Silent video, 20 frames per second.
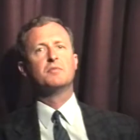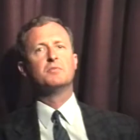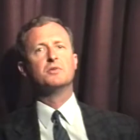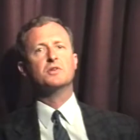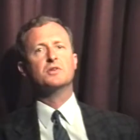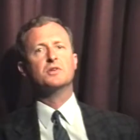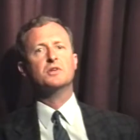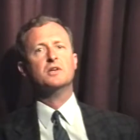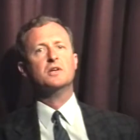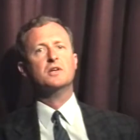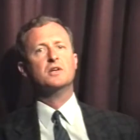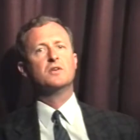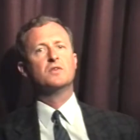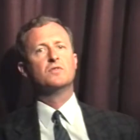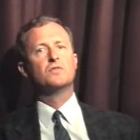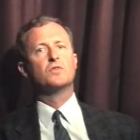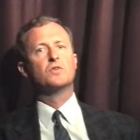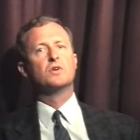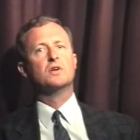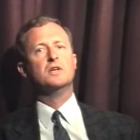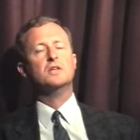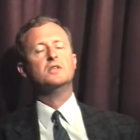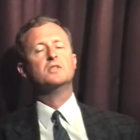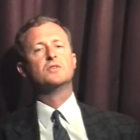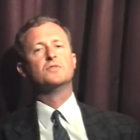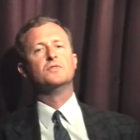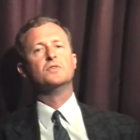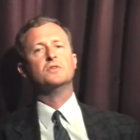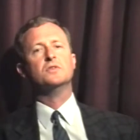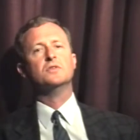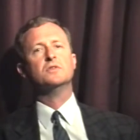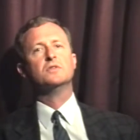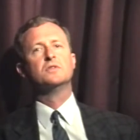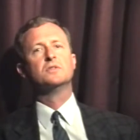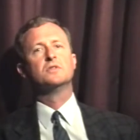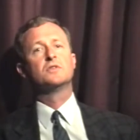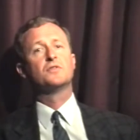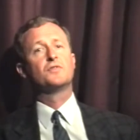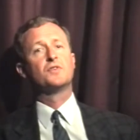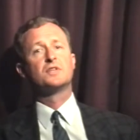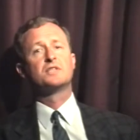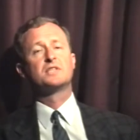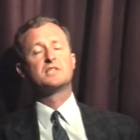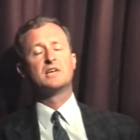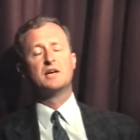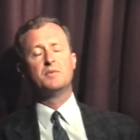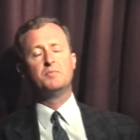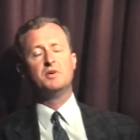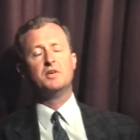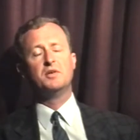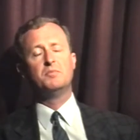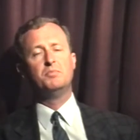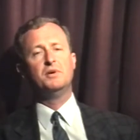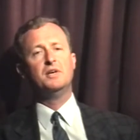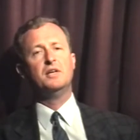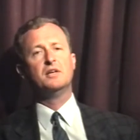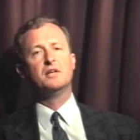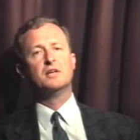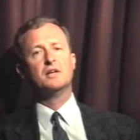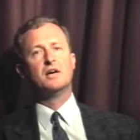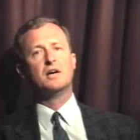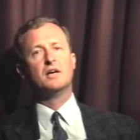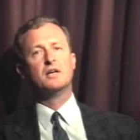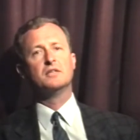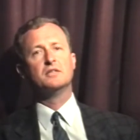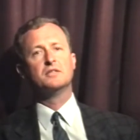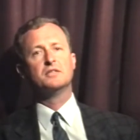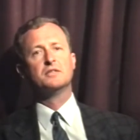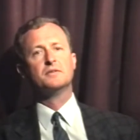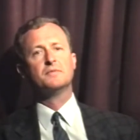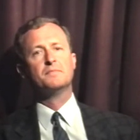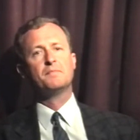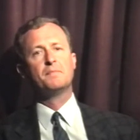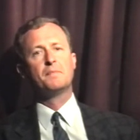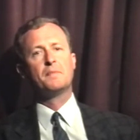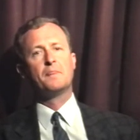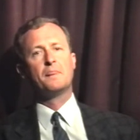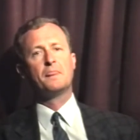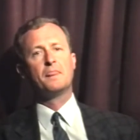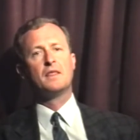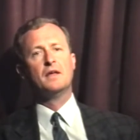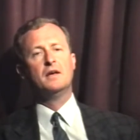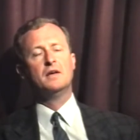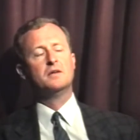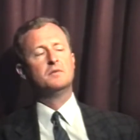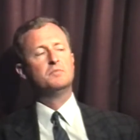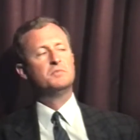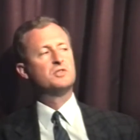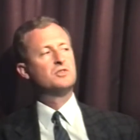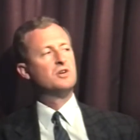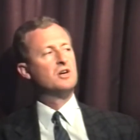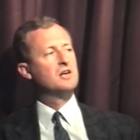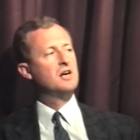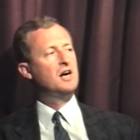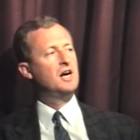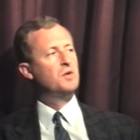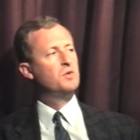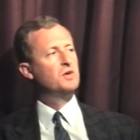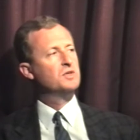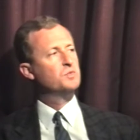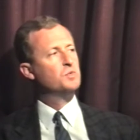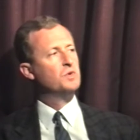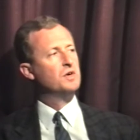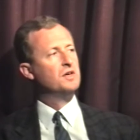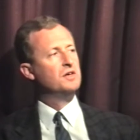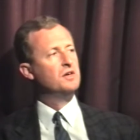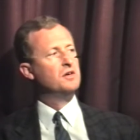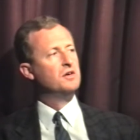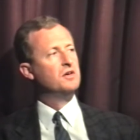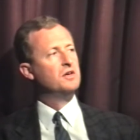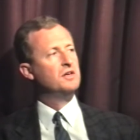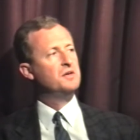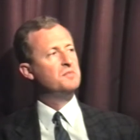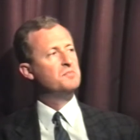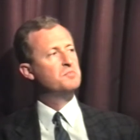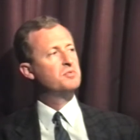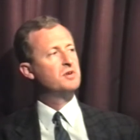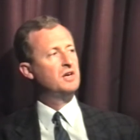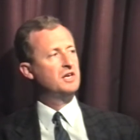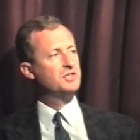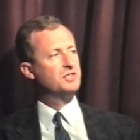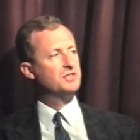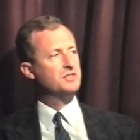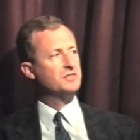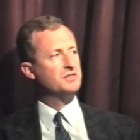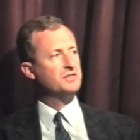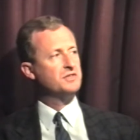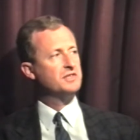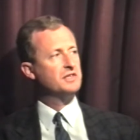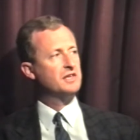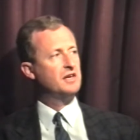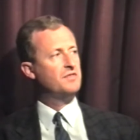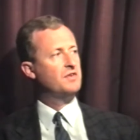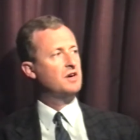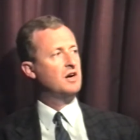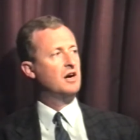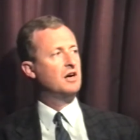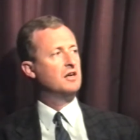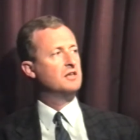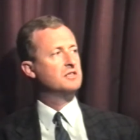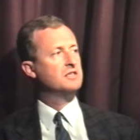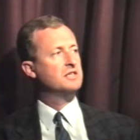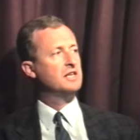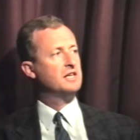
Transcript: Dublin for an interview, the first time he had been in Ireland. Mr Argyle, what were your impressions of Ireland